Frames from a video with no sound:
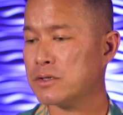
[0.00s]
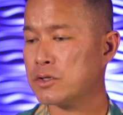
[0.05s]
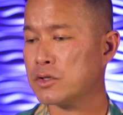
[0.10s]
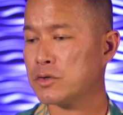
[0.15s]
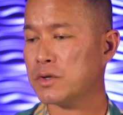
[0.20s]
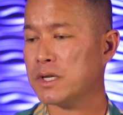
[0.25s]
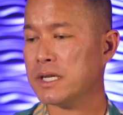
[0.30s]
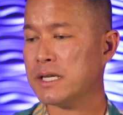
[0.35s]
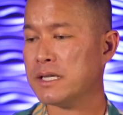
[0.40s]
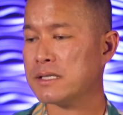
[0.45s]

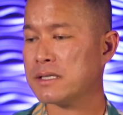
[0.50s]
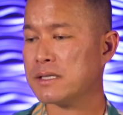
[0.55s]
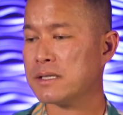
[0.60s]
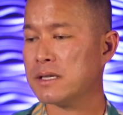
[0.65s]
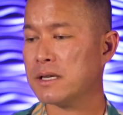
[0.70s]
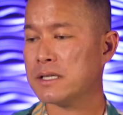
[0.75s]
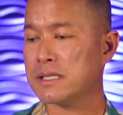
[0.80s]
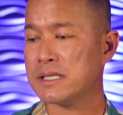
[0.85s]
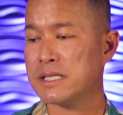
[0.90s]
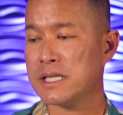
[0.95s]
trees,
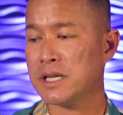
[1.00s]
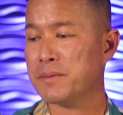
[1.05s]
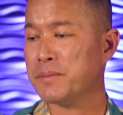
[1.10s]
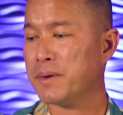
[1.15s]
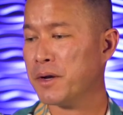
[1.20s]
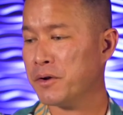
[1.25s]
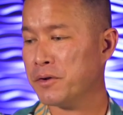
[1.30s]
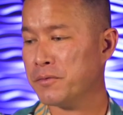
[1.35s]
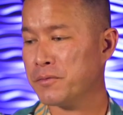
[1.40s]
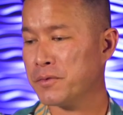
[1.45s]

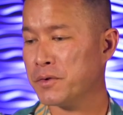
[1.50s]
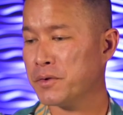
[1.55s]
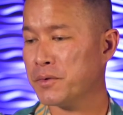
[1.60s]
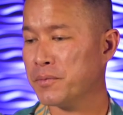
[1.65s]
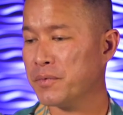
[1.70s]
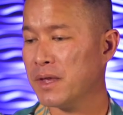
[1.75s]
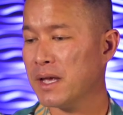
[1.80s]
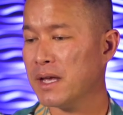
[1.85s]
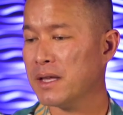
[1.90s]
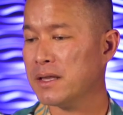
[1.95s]
seed-bearing fruit.